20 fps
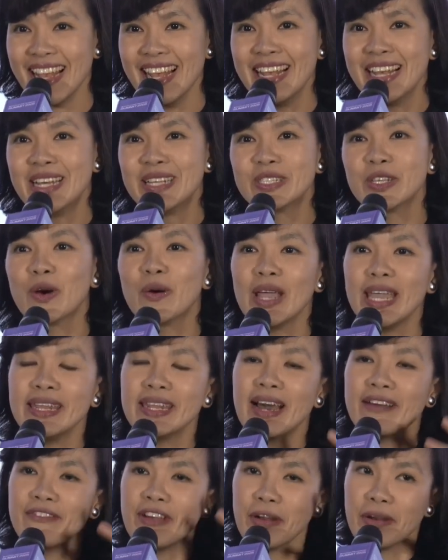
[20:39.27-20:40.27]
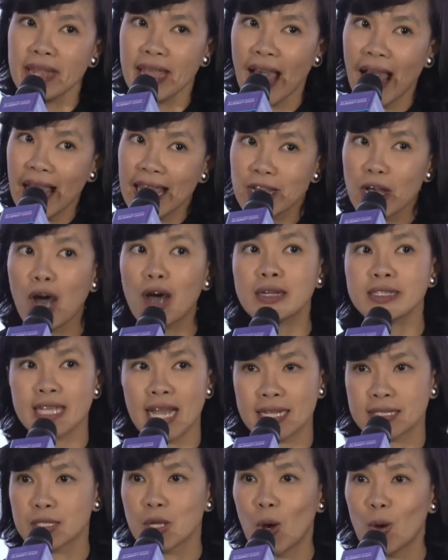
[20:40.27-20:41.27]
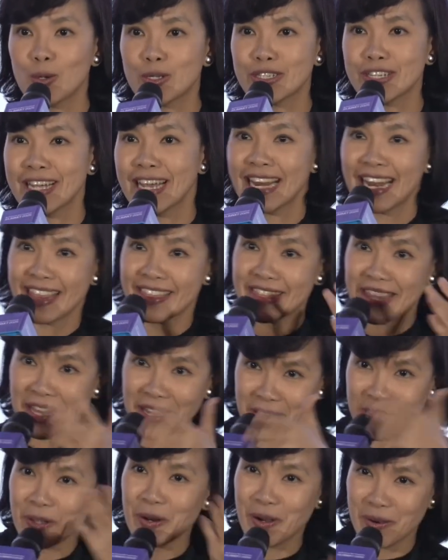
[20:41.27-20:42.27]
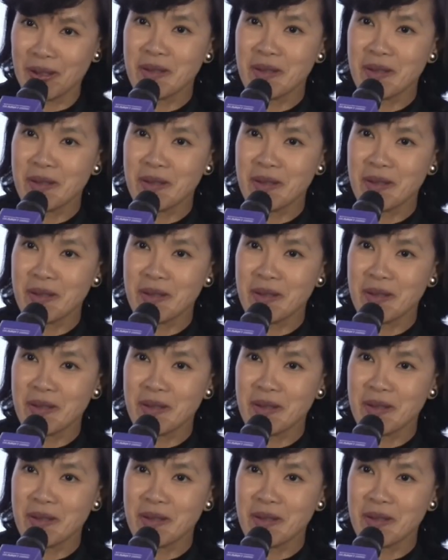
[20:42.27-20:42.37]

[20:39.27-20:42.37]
So in a very high context culture, and I think,